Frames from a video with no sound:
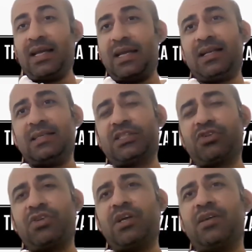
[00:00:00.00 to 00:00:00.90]
It is
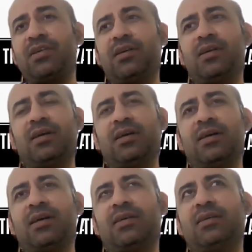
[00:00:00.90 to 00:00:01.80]
300,
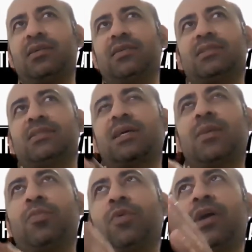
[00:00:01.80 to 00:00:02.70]

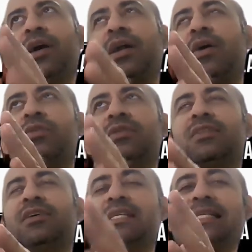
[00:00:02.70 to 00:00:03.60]
somewhere around
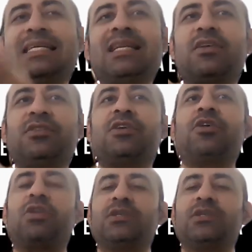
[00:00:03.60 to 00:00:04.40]
$1,300,